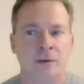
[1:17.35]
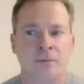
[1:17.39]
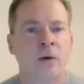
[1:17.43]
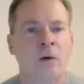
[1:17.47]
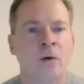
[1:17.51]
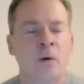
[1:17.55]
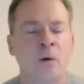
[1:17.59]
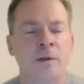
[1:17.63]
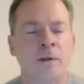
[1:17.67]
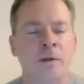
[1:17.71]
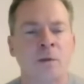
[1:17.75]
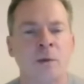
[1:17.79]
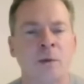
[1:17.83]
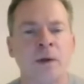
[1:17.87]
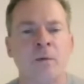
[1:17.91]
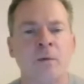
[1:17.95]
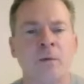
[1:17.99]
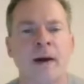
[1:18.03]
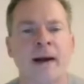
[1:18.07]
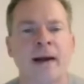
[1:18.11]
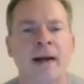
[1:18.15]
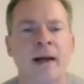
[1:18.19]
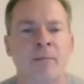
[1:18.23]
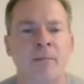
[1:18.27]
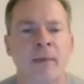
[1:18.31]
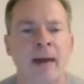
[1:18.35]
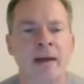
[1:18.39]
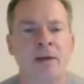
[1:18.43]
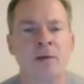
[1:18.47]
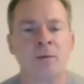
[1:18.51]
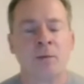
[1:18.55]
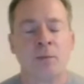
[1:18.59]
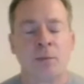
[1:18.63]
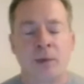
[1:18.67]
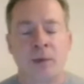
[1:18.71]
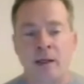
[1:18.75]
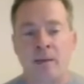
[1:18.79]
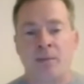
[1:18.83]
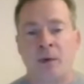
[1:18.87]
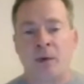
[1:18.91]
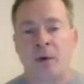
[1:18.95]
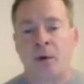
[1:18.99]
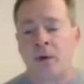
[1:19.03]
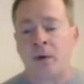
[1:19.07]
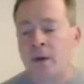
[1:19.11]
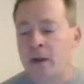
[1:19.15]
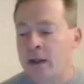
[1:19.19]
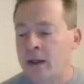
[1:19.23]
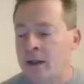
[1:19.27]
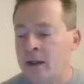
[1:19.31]
Now, of course, we recommend
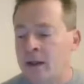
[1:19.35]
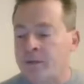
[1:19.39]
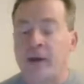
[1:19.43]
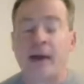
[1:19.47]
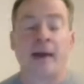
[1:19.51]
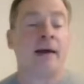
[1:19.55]
people